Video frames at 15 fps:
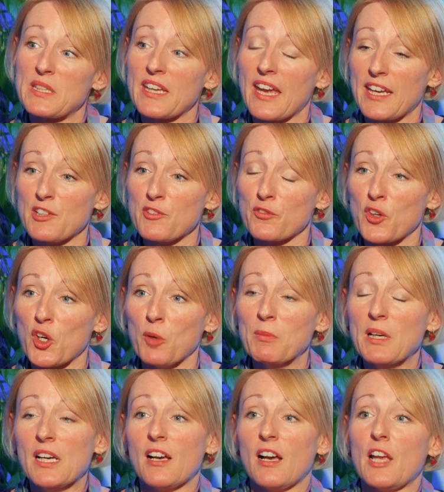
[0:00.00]
gained from
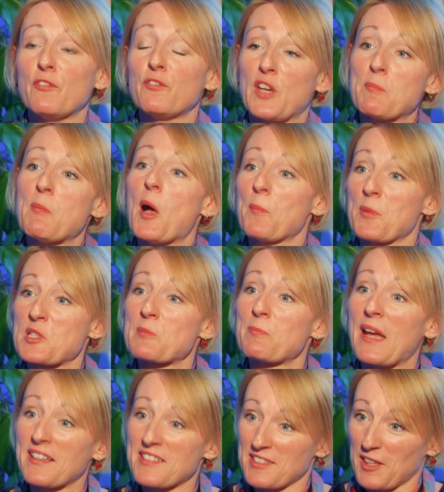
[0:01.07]
a female
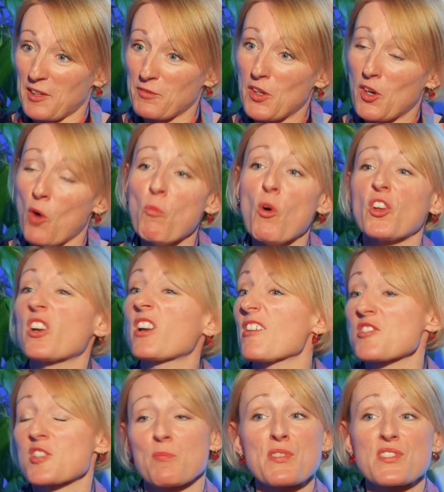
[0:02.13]
perspective on what your
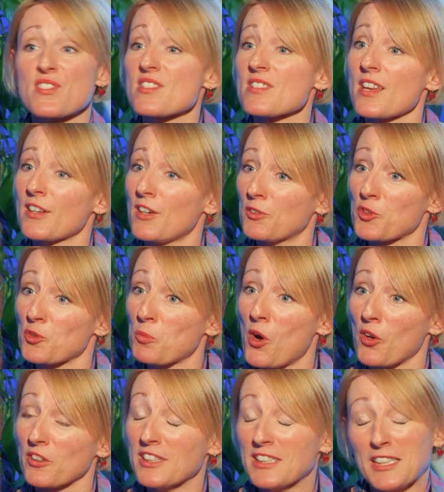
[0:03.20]
customers and stakeholders
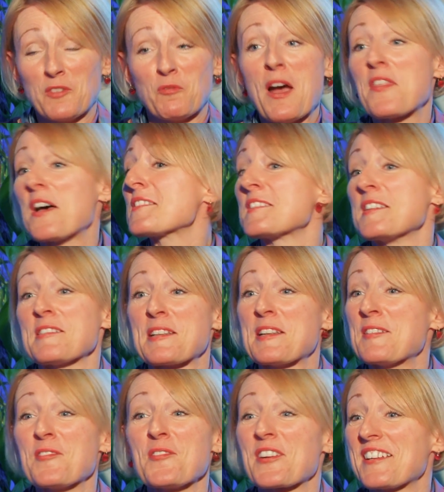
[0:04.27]
want. Where that sits in
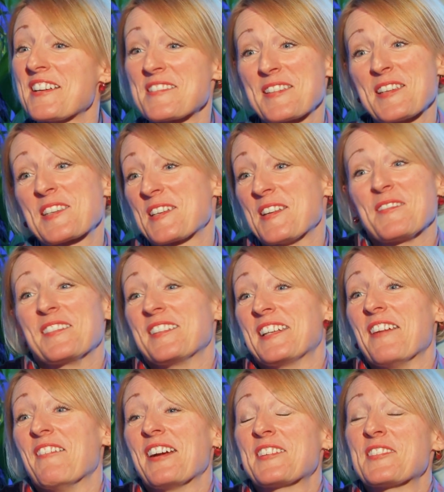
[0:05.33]
an organisation, you
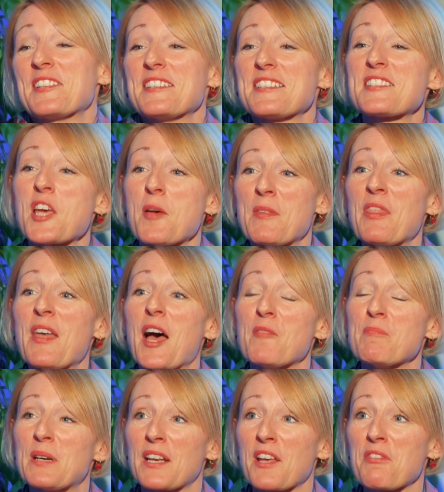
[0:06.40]
know, I couldn't determine
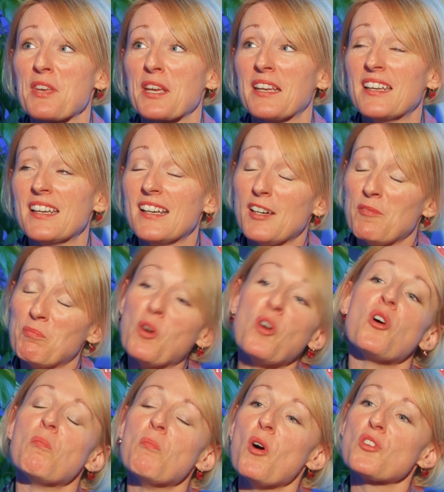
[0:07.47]
that. But I think
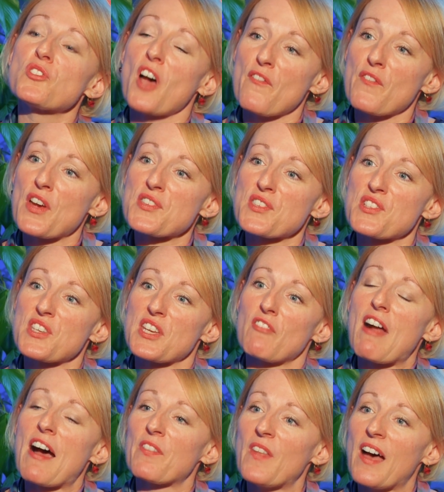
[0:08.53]
more diversity
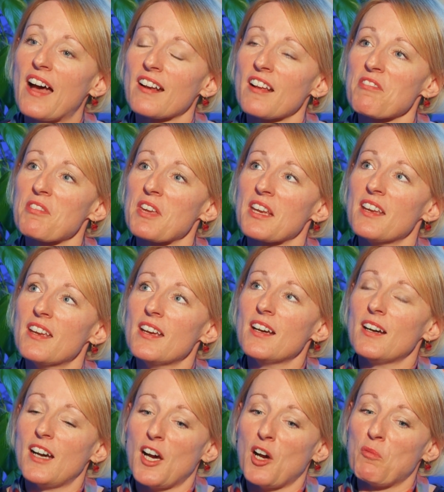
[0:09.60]
around that, I think,
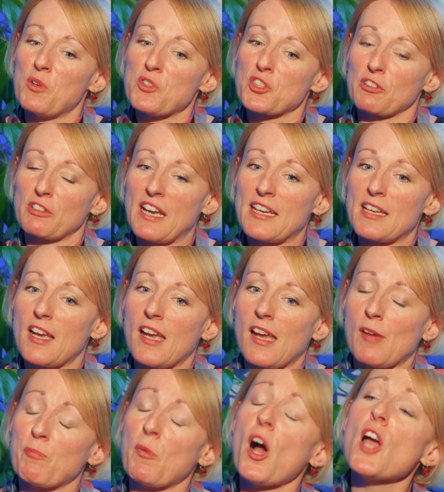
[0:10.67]
would create,
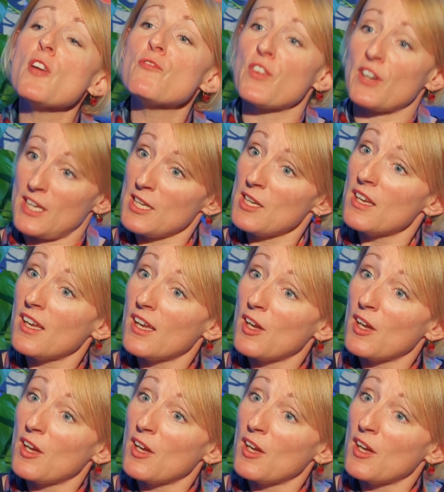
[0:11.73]
hopefully,